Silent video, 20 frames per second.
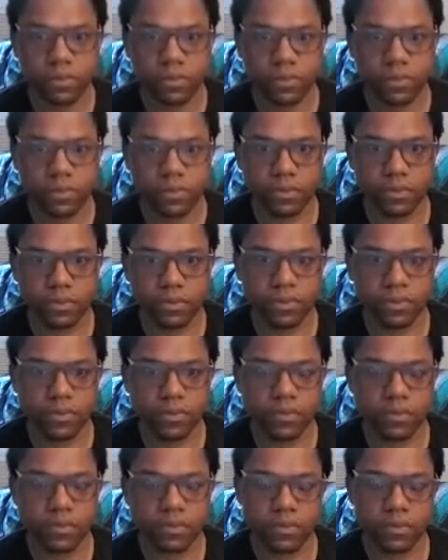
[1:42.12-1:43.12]

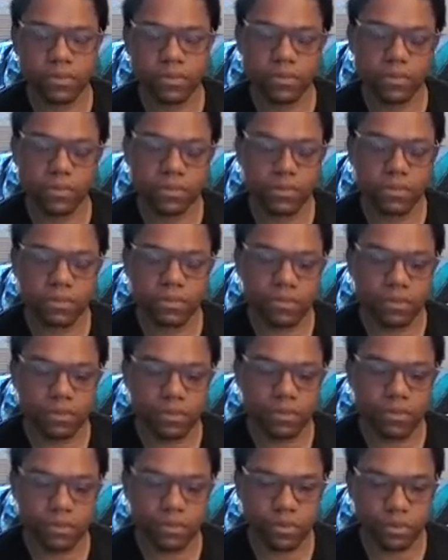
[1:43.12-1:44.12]

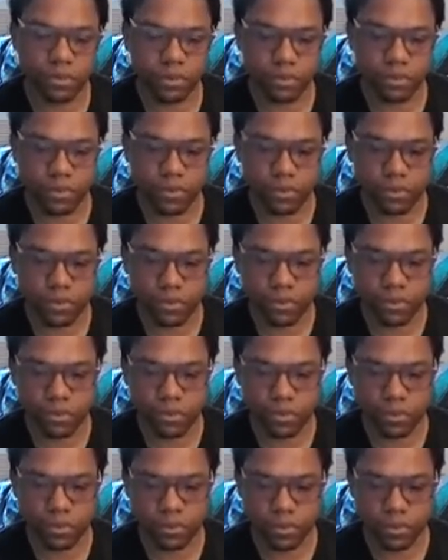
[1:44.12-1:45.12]

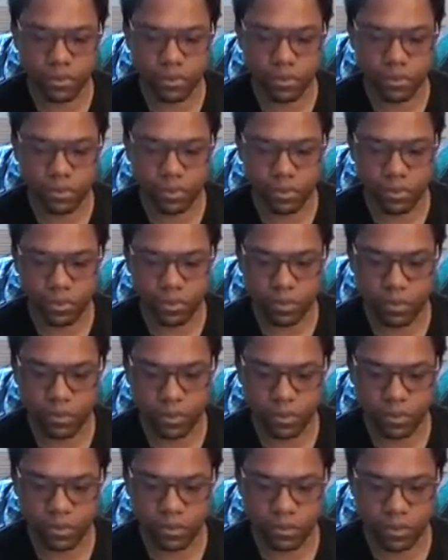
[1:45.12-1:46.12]

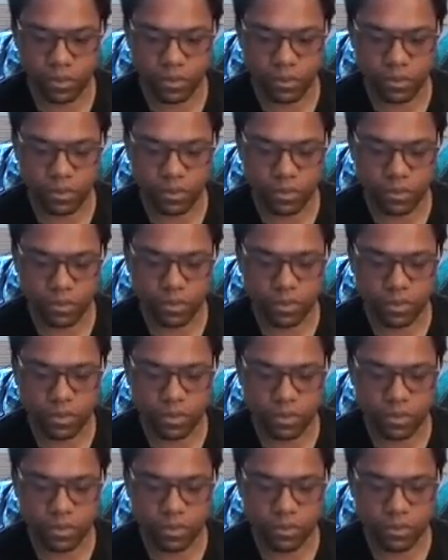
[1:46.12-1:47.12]

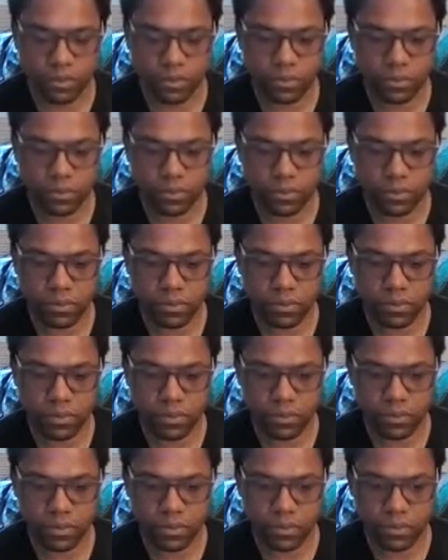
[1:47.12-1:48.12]

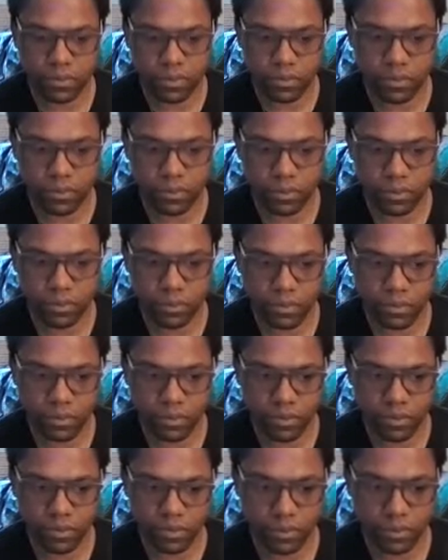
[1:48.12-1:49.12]

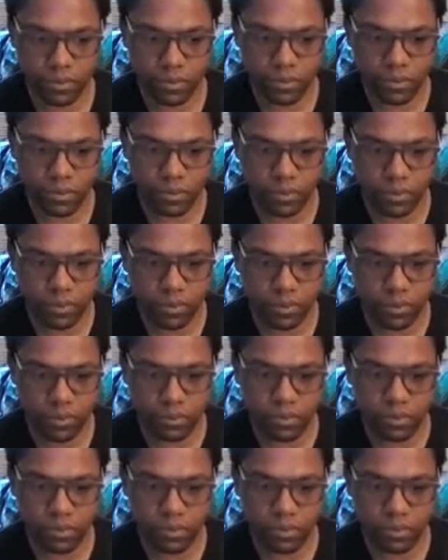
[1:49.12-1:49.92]
[no speech]